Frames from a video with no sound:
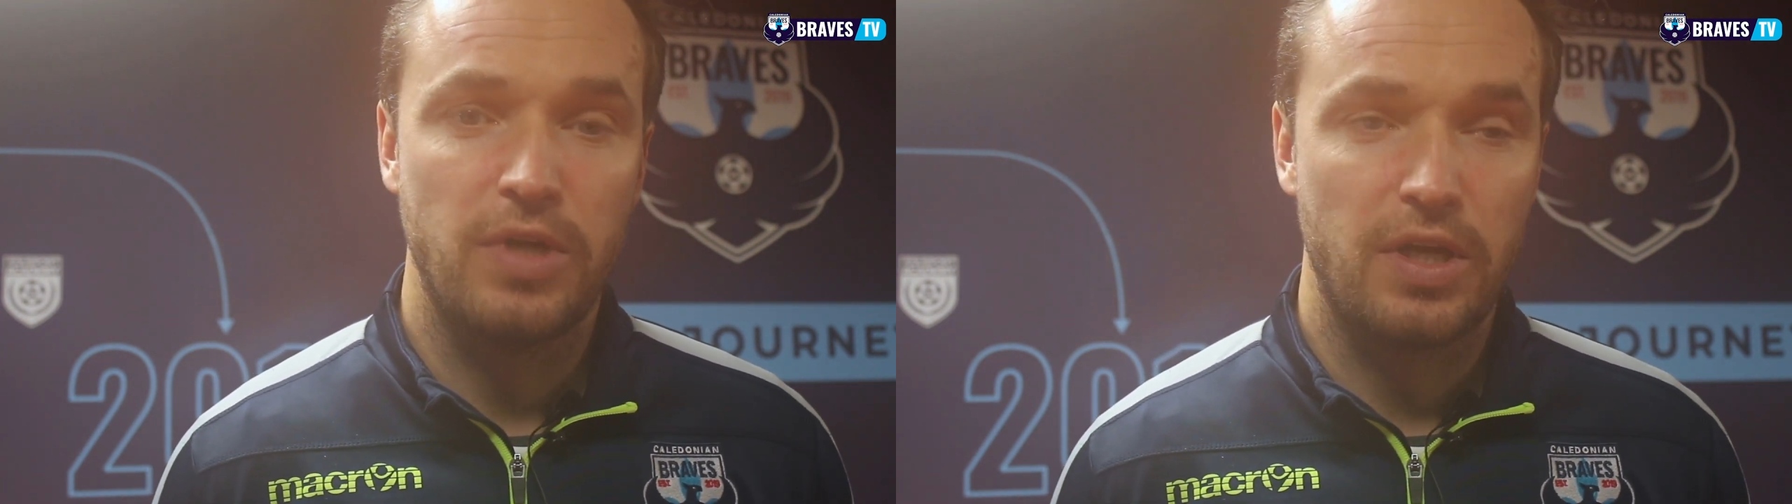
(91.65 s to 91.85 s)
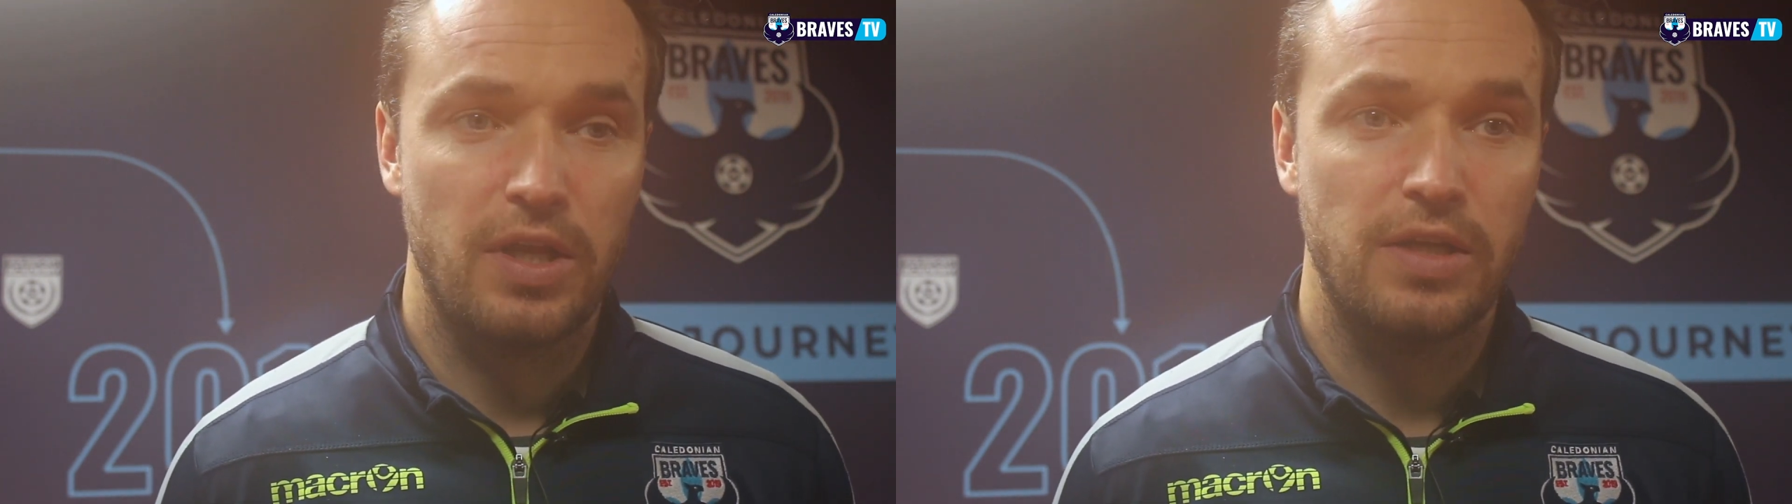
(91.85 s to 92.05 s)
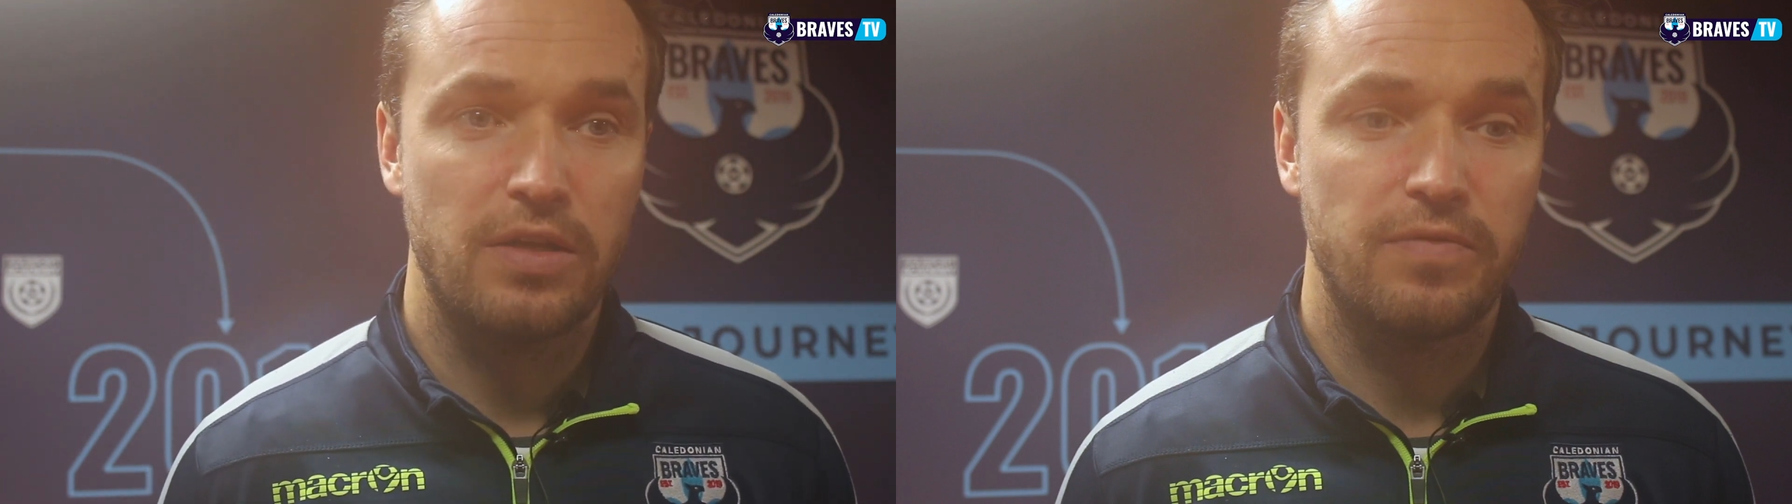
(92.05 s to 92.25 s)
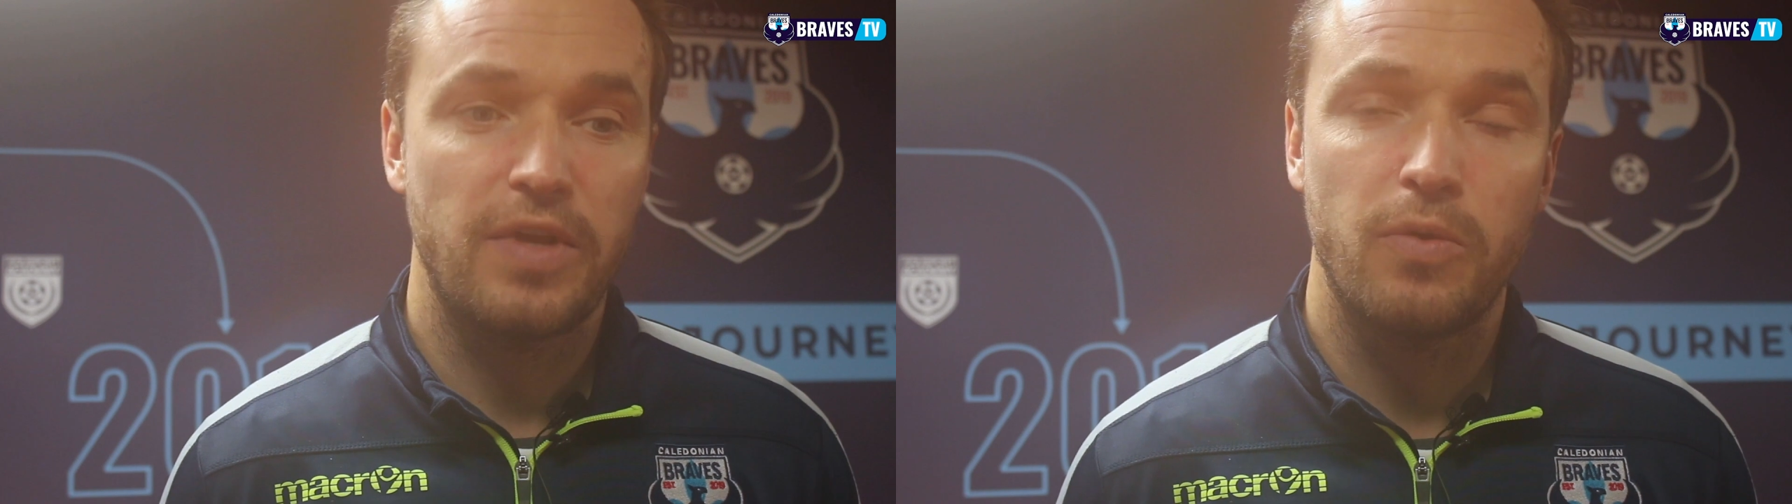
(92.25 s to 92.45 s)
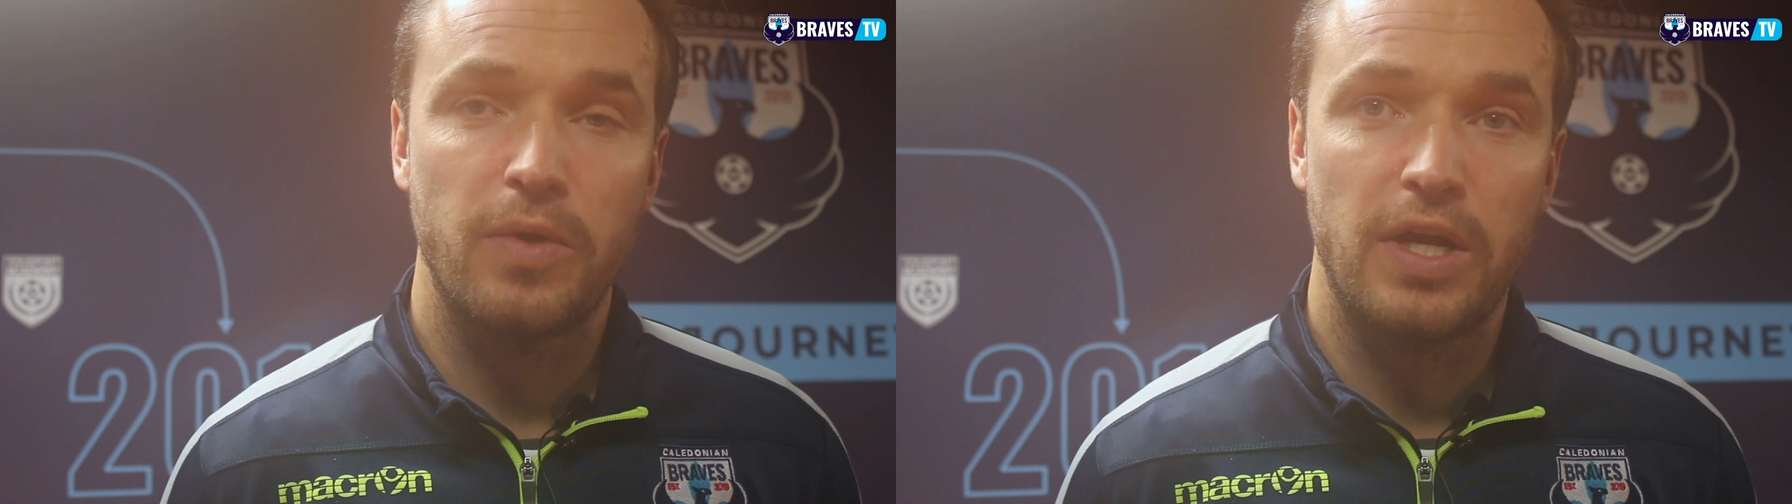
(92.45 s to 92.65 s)
and a collective
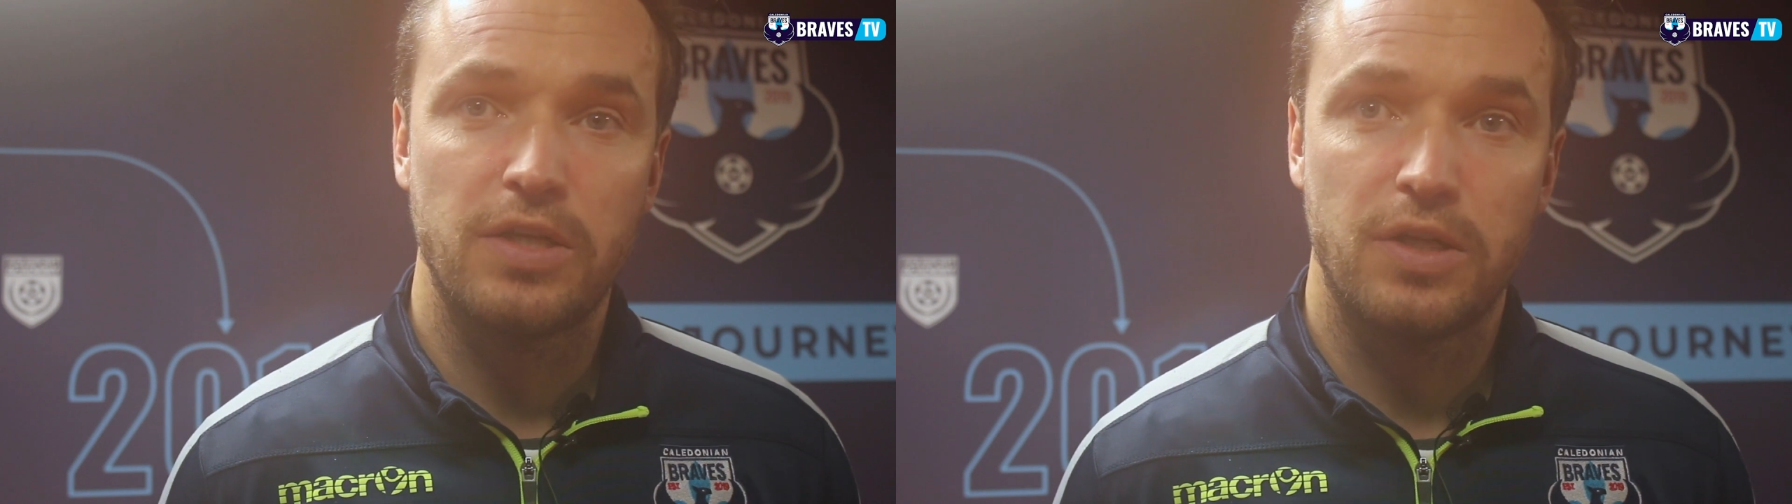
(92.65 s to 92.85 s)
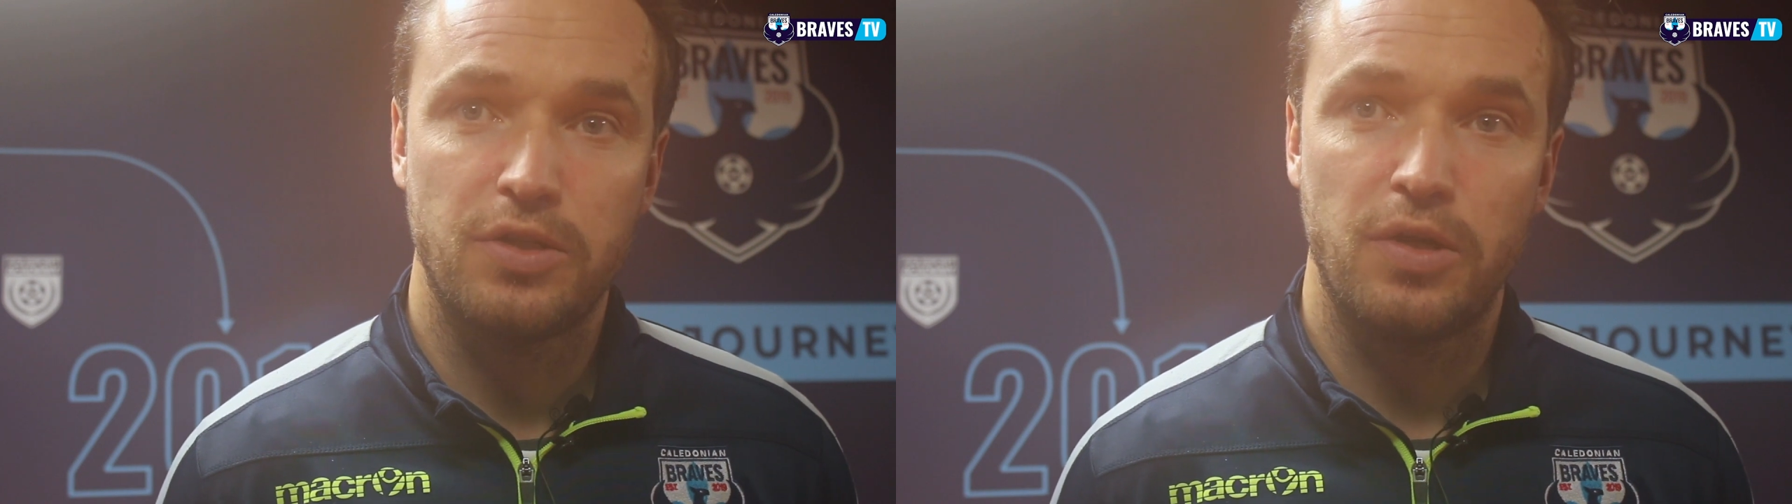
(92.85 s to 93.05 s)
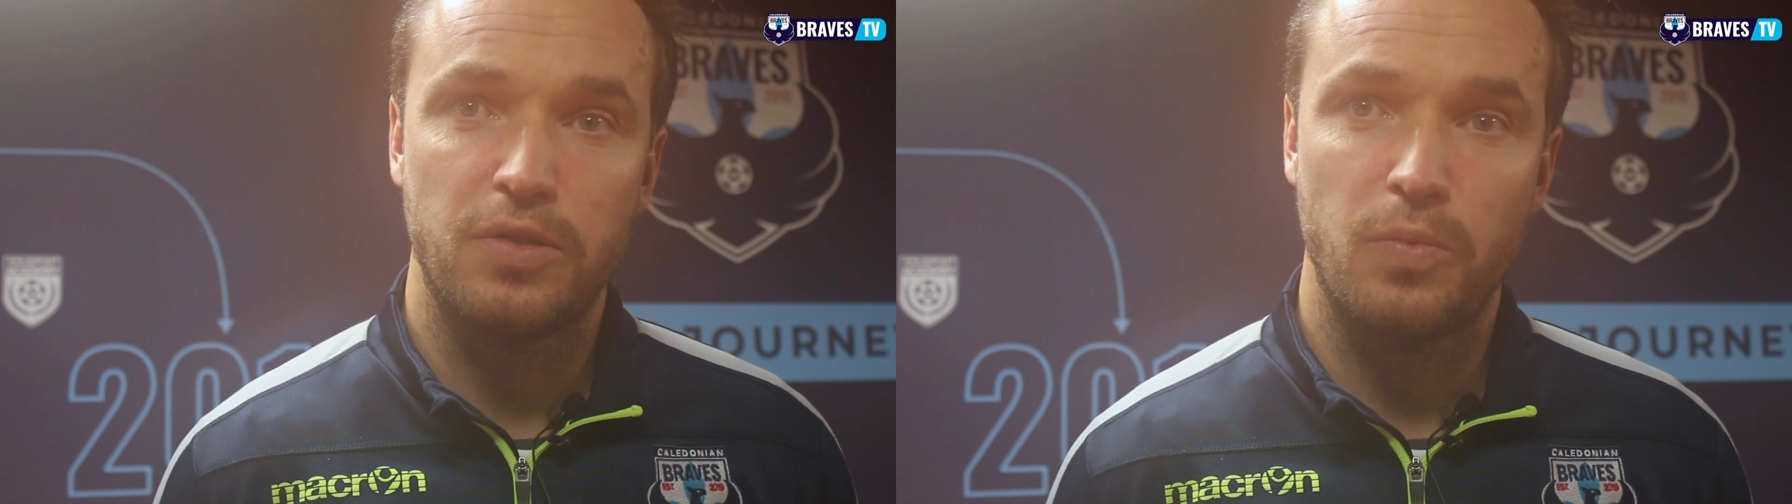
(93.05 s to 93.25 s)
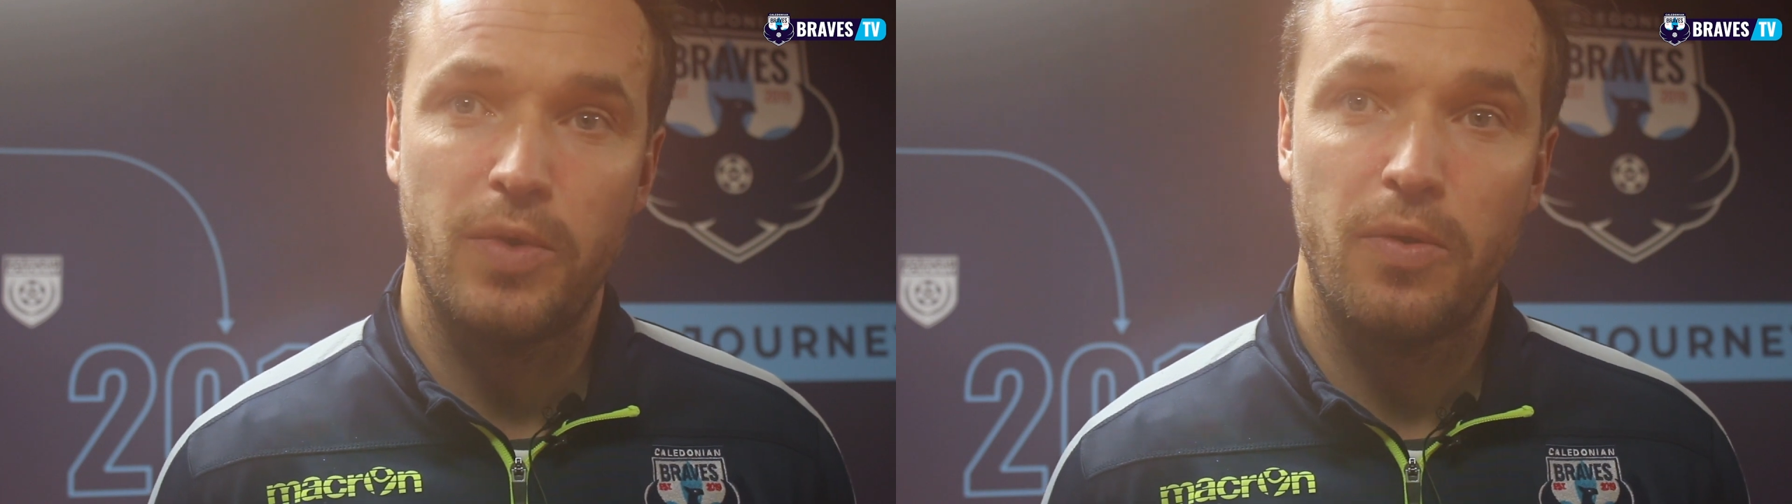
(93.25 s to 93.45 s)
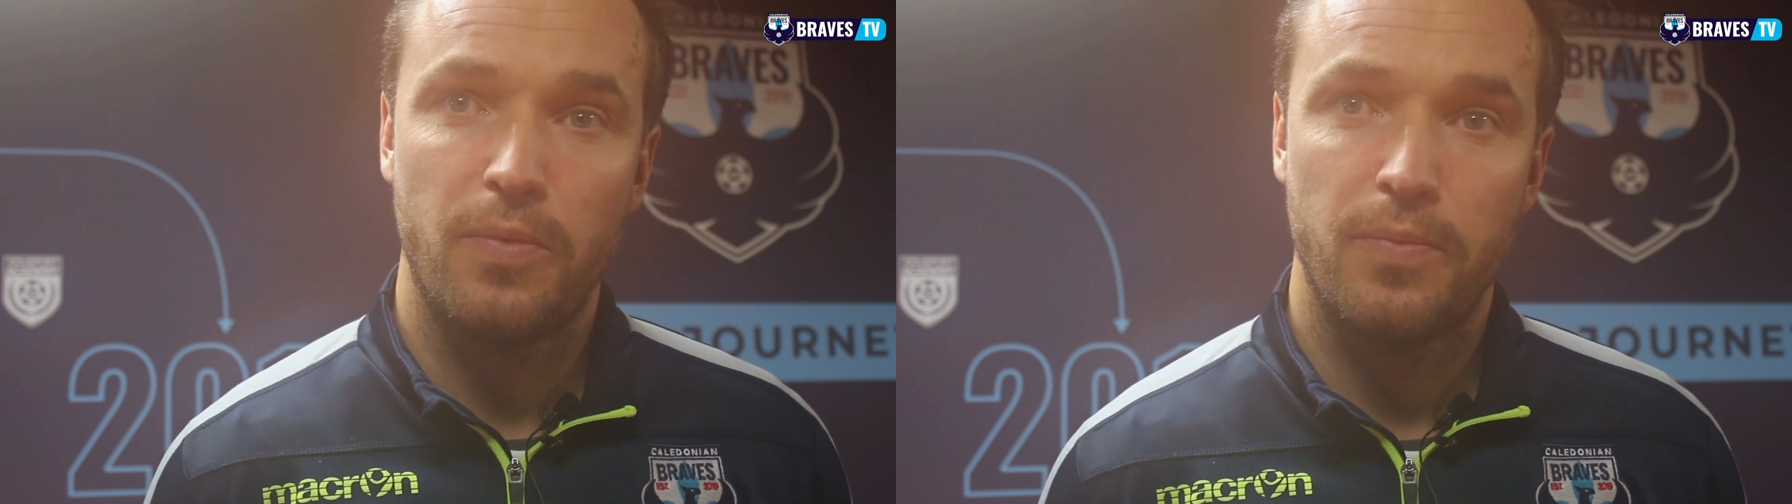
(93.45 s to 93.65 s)
dealt with that situation
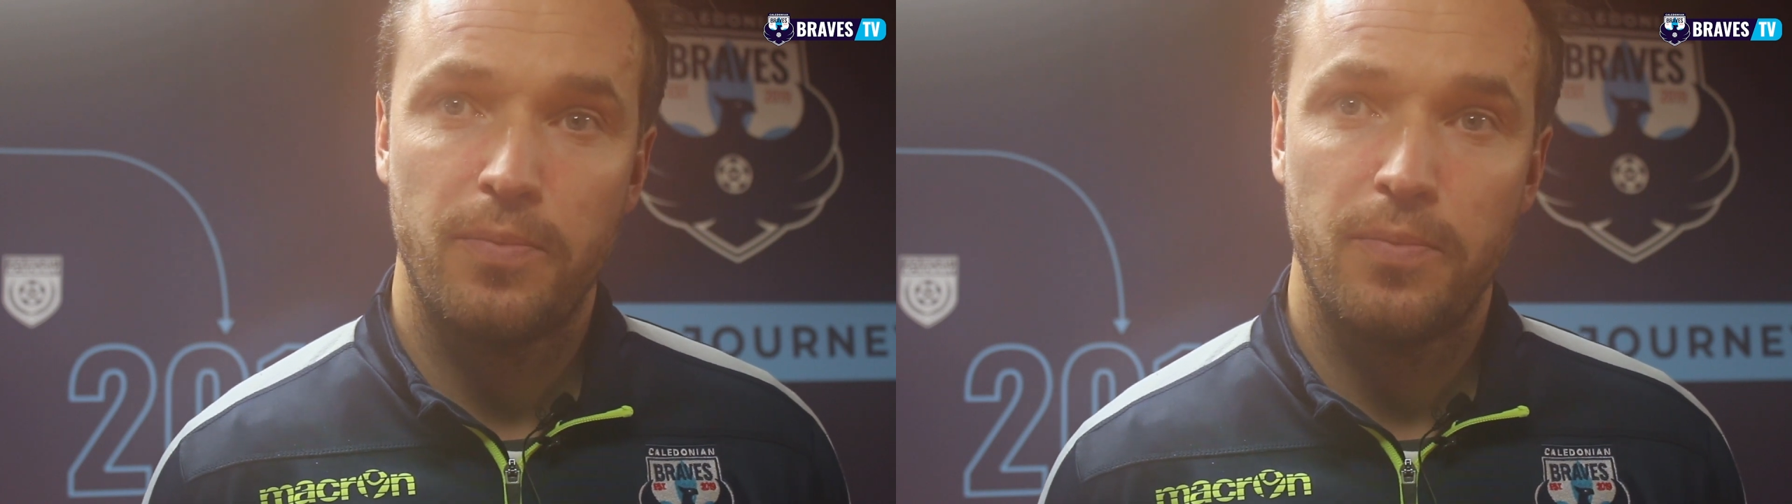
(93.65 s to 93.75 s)
well.